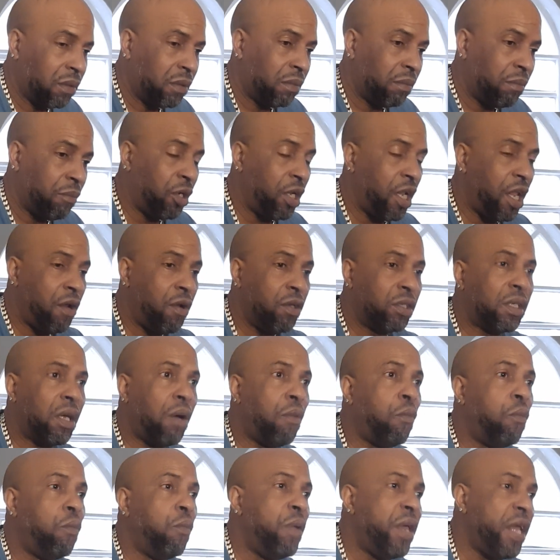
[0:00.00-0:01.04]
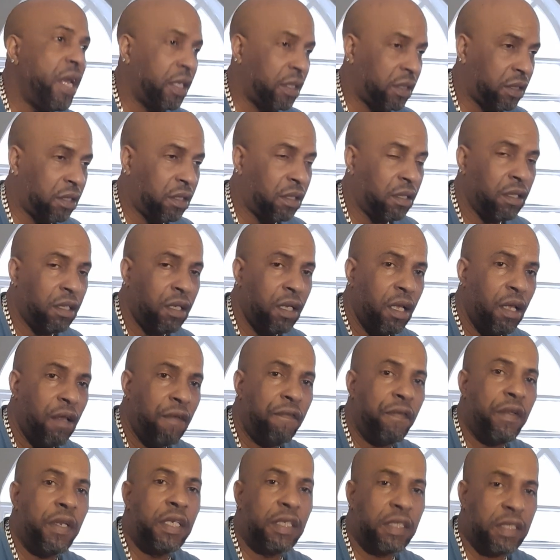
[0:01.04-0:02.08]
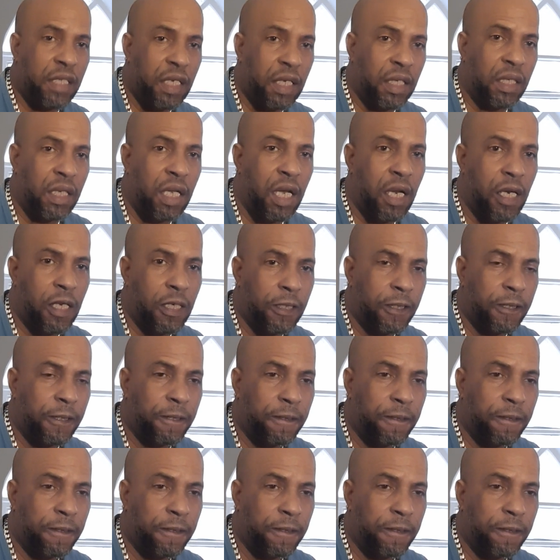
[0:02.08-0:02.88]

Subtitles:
But then there's a wait for the signal.